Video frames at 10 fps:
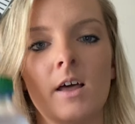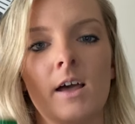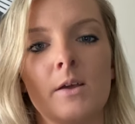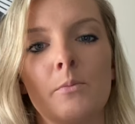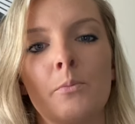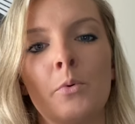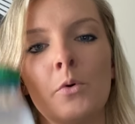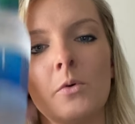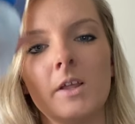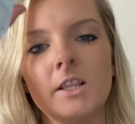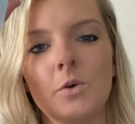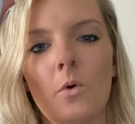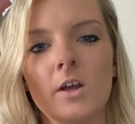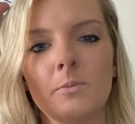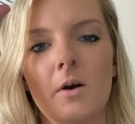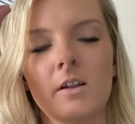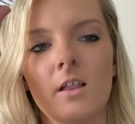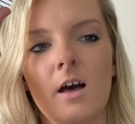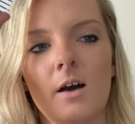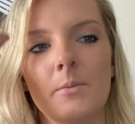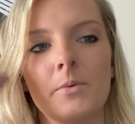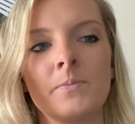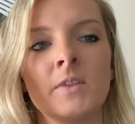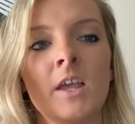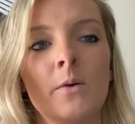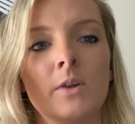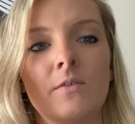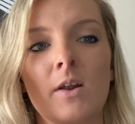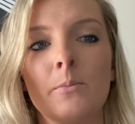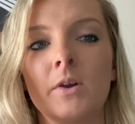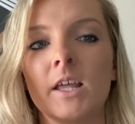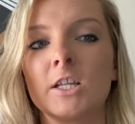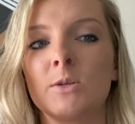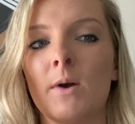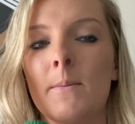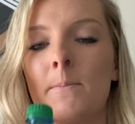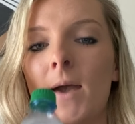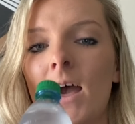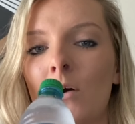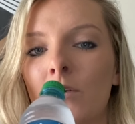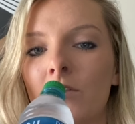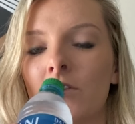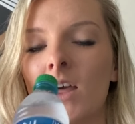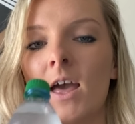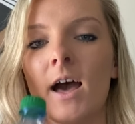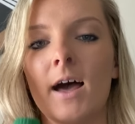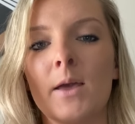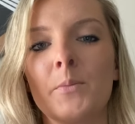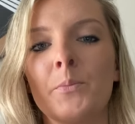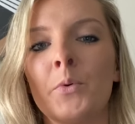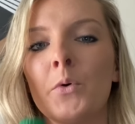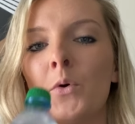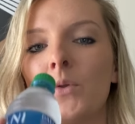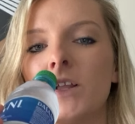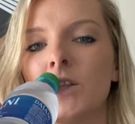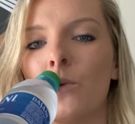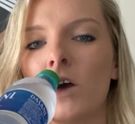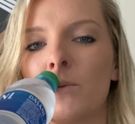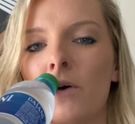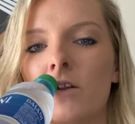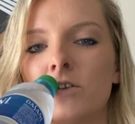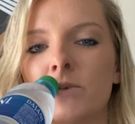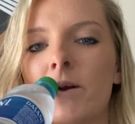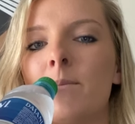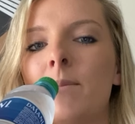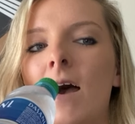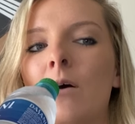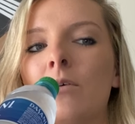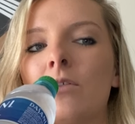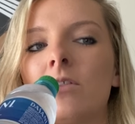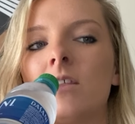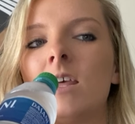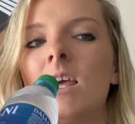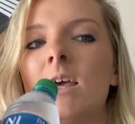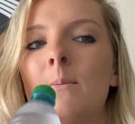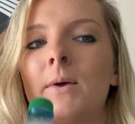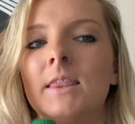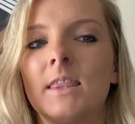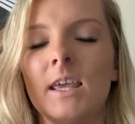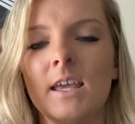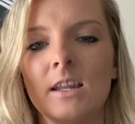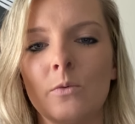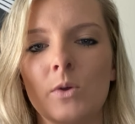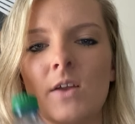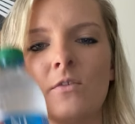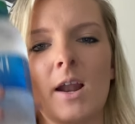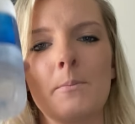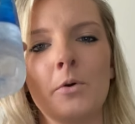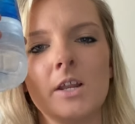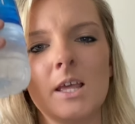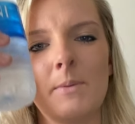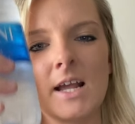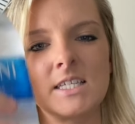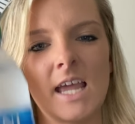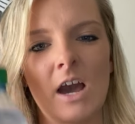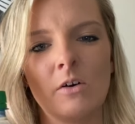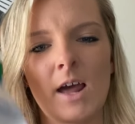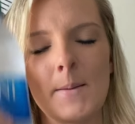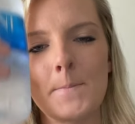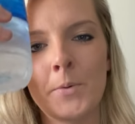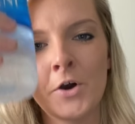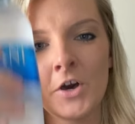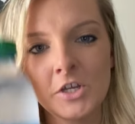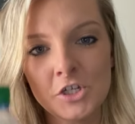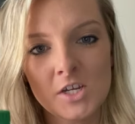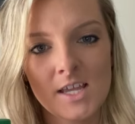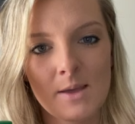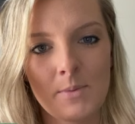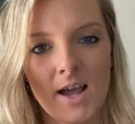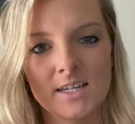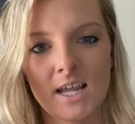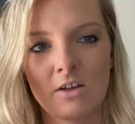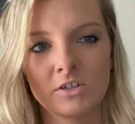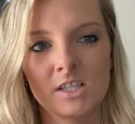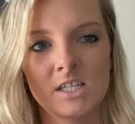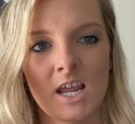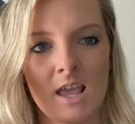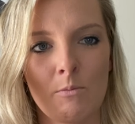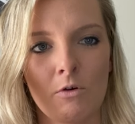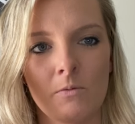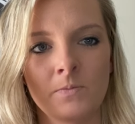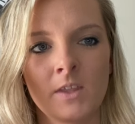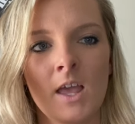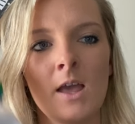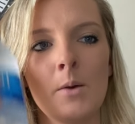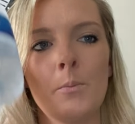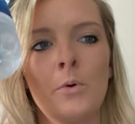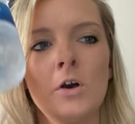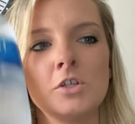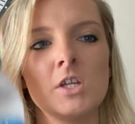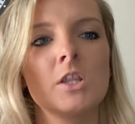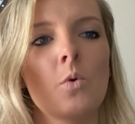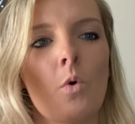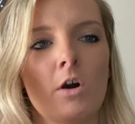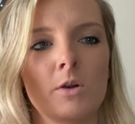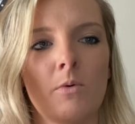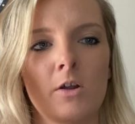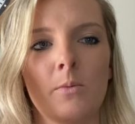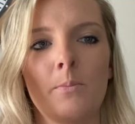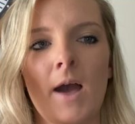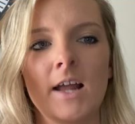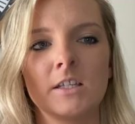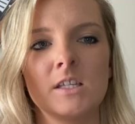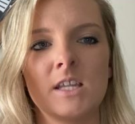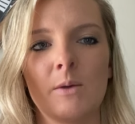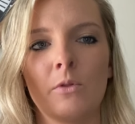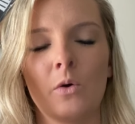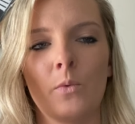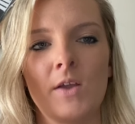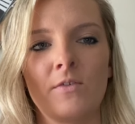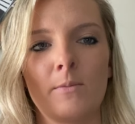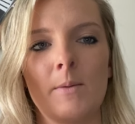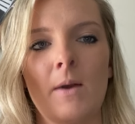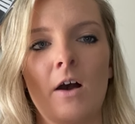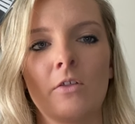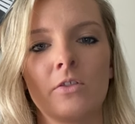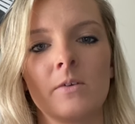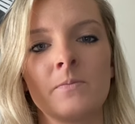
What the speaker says: I am pulling the water bottle up. Whenever I'm putting it to my mouth, I am pulling the water bottle to my mouth. But then whenever I'm putting it back down, I'm pushing it back down to the table, pushing the water bottle back to the table away from my mouth.